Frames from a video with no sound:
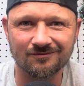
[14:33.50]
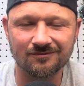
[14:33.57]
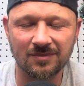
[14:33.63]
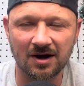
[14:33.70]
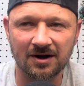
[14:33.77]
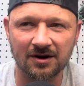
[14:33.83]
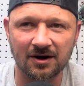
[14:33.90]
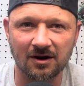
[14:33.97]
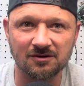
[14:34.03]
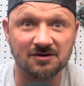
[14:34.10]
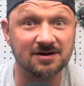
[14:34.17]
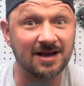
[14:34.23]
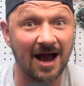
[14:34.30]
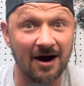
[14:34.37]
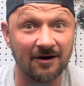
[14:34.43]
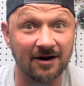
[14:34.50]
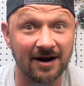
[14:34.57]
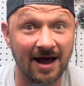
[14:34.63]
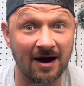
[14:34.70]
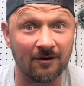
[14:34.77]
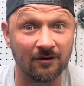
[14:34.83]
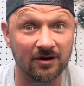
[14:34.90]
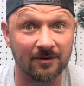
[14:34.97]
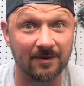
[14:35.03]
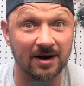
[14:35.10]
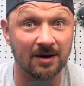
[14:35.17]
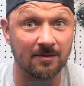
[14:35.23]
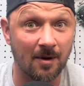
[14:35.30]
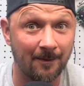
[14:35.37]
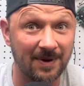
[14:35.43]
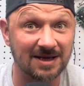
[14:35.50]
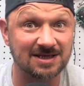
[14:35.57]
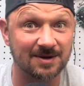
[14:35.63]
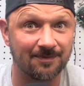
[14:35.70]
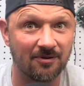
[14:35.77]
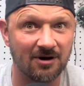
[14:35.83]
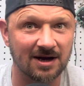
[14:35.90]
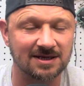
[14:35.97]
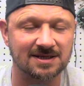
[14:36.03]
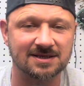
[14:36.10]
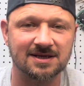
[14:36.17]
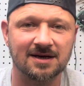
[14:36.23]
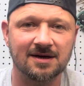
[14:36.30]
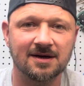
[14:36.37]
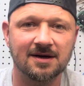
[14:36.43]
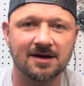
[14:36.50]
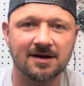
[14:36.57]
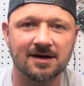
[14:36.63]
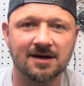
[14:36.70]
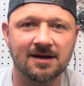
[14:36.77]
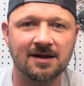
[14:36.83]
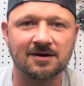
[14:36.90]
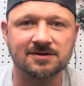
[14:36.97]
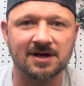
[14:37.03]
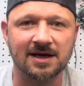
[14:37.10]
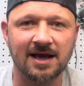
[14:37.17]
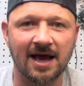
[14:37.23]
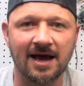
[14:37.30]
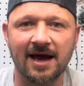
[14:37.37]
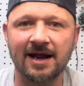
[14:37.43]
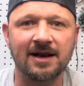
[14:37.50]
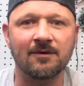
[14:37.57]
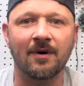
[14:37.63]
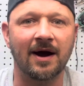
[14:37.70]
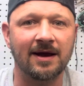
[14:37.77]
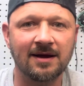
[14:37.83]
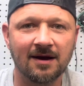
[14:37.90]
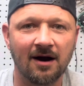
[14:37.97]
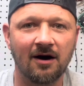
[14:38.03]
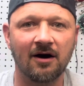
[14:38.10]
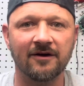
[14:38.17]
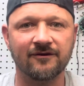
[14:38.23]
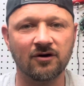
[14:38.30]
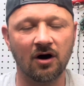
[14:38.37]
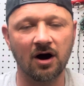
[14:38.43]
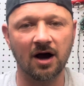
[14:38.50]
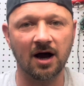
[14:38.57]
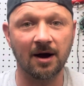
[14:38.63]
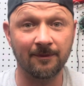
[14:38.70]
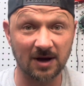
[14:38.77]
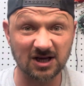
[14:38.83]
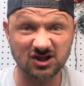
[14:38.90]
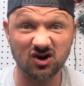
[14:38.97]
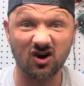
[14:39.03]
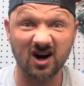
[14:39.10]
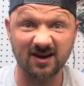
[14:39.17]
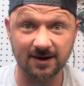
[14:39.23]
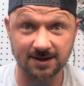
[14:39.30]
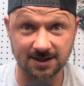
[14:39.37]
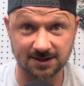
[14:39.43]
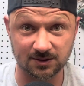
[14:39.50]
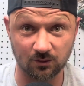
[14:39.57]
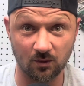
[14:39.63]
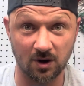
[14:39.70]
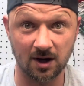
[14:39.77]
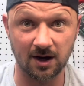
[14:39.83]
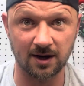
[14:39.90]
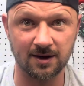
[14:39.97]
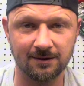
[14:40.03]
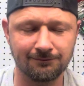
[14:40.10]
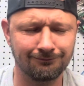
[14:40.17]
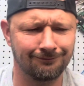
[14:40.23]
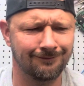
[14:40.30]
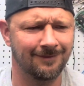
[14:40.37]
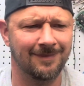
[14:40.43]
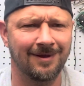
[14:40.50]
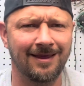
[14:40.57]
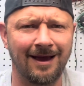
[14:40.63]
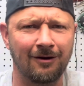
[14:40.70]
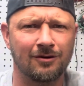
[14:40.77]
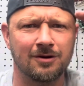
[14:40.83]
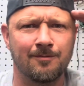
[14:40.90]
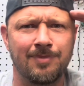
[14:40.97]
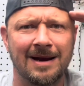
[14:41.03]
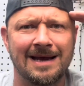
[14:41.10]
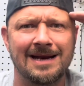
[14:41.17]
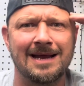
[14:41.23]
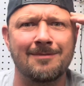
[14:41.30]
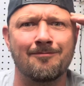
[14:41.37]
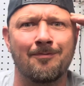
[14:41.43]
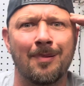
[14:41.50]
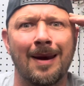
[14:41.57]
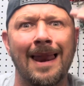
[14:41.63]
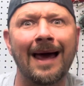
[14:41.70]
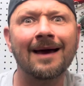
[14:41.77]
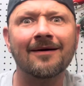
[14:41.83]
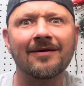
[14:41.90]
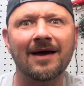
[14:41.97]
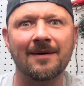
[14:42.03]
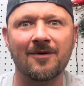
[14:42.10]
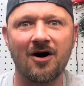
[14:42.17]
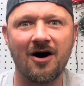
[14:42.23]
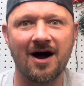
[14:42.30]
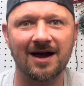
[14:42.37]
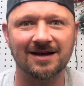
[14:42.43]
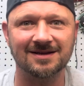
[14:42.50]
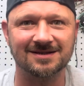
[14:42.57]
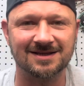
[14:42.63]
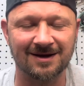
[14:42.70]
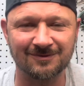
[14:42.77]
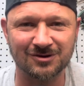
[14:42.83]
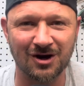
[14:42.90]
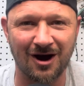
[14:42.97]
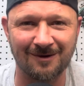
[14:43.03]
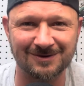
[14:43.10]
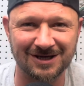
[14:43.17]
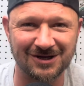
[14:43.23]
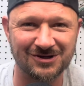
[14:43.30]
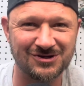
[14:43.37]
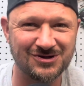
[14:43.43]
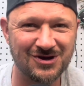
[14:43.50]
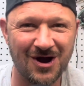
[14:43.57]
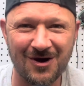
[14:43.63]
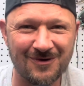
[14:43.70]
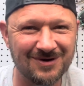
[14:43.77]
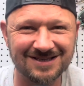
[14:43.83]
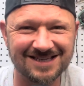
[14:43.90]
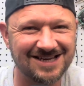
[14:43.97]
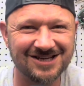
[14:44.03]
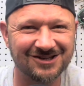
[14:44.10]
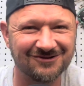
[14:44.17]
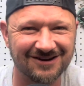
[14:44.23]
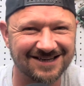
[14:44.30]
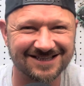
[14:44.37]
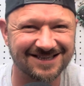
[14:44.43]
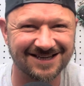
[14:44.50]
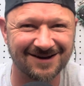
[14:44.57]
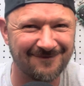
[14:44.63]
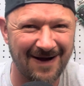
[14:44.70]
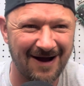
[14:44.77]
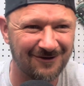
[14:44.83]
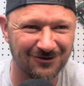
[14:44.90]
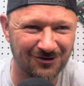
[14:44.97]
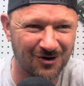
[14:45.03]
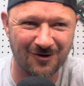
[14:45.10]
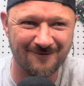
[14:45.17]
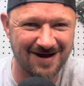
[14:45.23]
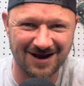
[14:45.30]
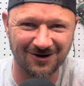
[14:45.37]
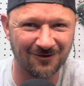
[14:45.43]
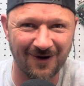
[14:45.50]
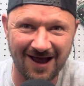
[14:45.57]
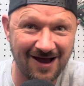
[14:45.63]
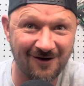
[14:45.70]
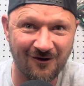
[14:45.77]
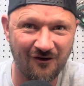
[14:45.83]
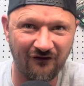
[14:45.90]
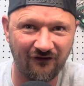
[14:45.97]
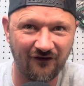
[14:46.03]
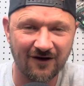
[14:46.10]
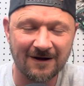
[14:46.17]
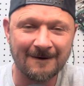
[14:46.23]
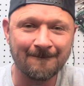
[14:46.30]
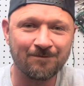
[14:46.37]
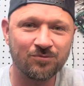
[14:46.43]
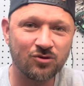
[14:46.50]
I don't know, down and out with a minute. I'm a bit depressed. they'll say, yeah, anyway, I've got a socket that doesn't work. That'll completely blank their mind sometimes, and no one's interested about your mental health.